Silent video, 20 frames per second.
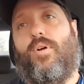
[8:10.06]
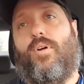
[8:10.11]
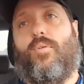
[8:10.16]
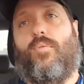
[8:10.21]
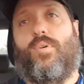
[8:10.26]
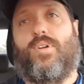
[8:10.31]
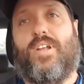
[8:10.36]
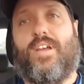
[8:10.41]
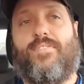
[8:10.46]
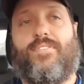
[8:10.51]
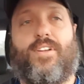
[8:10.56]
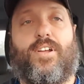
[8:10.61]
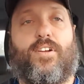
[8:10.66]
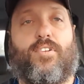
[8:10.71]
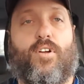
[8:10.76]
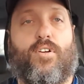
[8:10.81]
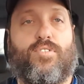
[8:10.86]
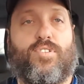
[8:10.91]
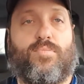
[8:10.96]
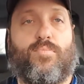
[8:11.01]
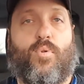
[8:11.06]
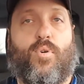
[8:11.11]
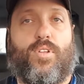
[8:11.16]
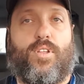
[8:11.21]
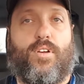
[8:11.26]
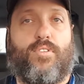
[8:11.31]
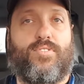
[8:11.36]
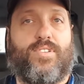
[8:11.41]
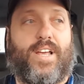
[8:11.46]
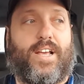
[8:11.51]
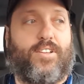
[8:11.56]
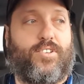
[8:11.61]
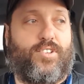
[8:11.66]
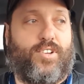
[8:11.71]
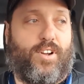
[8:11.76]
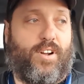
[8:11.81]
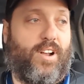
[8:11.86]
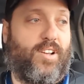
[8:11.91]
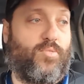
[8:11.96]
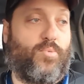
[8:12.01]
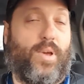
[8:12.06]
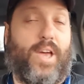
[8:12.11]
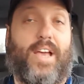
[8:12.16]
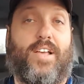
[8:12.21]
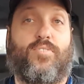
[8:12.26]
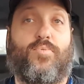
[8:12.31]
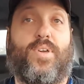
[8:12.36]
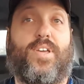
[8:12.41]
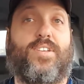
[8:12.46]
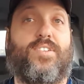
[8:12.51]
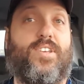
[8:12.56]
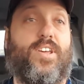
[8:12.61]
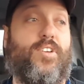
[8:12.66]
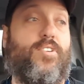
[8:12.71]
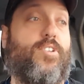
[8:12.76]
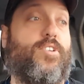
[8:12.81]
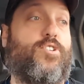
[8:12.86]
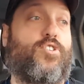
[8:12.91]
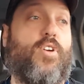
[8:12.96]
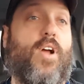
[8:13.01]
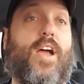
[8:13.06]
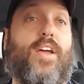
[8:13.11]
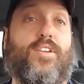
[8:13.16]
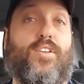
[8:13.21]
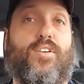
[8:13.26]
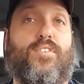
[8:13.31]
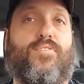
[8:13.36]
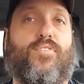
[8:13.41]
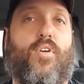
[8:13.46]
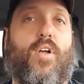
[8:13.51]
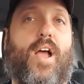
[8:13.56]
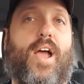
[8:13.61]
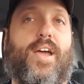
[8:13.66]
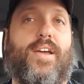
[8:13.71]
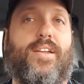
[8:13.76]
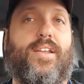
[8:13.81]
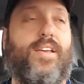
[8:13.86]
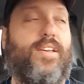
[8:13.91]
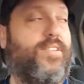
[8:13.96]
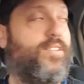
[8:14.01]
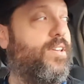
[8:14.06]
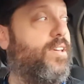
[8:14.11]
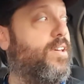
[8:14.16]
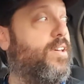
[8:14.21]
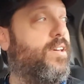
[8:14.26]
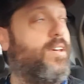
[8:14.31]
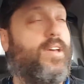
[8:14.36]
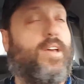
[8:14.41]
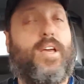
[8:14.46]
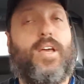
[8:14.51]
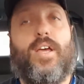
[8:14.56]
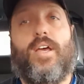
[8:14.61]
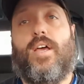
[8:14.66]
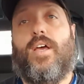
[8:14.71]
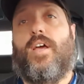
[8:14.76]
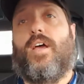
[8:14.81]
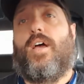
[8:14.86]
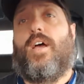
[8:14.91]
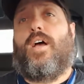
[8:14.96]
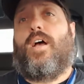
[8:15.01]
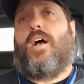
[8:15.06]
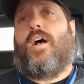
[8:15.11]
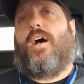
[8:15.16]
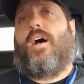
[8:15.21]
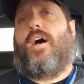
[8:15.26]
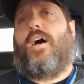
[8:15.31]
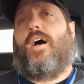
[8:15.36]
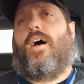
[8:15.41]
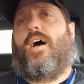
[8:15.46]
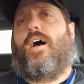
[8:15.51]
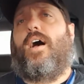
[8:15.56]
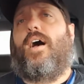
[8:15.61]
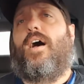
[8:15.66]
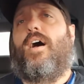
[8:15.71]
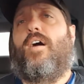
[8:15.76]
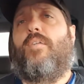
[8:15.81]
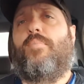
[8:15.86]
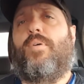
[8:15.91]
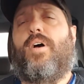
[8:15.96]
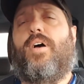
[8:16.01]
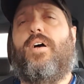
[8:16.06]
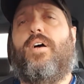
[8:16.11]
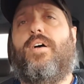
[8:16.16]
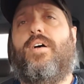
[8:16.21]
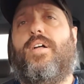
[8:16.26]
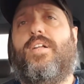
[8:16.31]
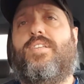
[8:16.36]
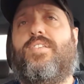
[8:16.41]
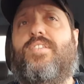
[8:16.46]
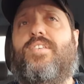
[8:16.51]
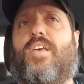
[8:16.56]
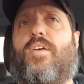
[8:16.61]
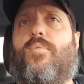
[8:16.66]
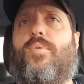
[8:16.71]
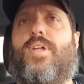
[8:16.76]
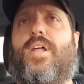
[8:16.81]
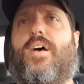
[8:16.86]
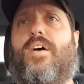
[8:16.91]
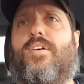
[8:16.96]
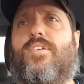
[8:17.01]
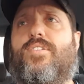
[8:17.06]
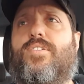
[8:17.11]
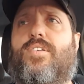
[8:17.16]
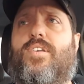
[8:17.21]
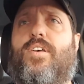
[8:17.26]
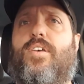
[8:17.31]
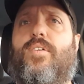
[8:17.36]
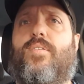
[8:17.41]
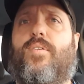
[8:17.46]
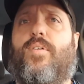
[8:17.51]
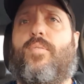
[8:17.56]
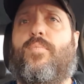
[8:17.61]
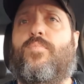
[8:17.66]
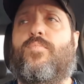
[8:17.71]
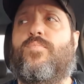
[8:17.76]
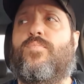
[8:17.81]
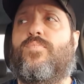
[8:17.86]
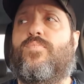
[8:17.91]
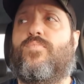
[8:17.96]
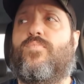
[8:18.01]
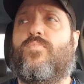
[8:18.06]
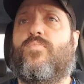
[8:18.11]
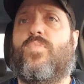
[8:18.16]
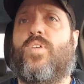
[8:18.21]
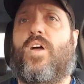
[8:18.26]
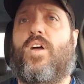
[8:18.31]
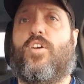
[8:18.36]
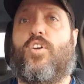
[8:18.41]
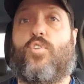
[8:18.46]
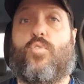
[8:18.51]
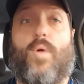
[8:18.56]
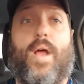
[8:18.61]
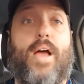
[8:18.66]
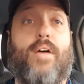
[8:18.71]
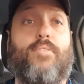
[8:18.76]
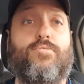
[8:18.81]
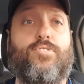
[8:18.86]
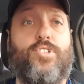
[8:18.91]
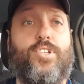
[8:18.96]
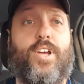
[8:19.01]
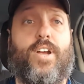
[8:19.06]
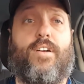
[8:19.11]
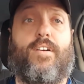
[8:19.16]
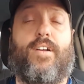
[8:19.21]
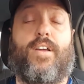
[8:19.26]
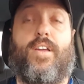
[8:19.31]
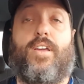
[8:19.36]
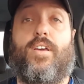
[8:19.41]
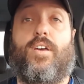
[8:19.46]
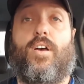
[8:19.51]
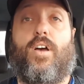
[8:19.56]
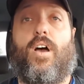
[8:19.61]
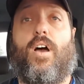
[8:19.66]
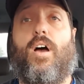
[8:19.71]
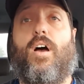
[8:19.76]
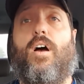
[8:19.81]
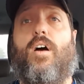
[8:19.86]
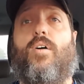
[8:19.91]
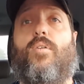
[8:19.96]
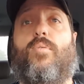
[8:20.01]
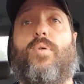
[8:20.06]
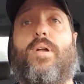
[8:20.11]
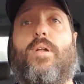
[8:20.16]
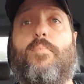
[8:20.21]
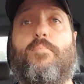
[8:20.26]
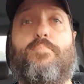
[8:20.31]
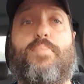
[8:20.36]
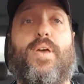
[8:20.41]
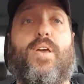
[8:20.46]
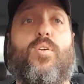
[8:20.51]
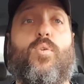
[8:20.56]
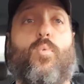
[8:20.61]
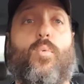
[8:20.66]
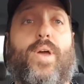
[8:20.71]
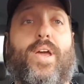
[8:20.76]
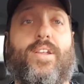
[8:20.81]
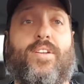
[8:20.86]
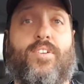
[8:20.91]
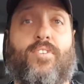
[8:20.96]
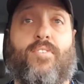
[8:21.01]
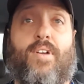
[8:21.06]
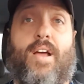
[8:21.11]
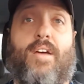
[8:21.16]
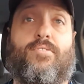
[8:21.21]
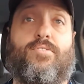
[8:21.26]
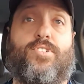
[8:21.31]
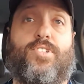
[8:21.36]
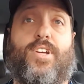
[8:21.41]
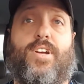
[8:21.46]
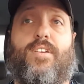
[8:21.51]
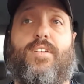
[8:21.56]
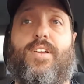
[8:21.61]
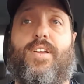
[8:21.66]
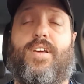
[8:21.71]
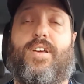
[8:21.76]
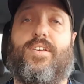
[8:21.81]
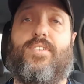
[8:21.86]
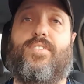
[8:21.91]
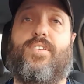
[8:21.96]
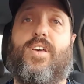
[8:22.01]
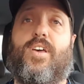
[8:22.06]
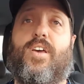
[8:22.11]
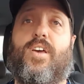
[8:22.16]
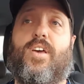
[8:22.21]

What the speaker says: We're definitely gonna grow some more of those next year as we continue to try new varieties. Let's see, what else? Ground cherry. Oh, what a big win ground cherry is.